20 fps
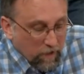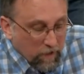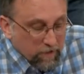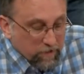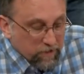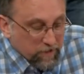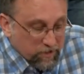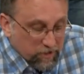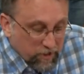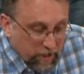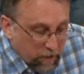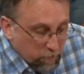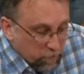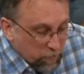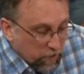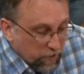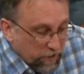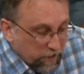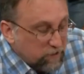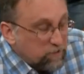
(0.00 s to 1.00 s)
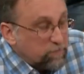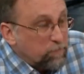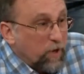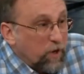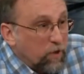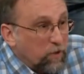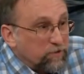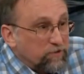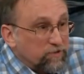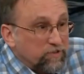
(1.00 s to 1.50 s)
the state police
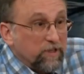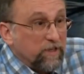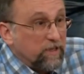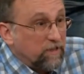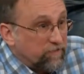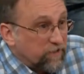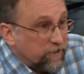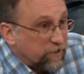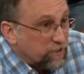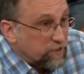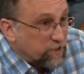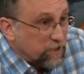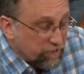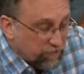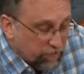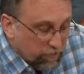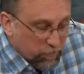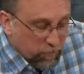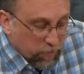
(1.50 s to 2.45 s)
post, even a chief of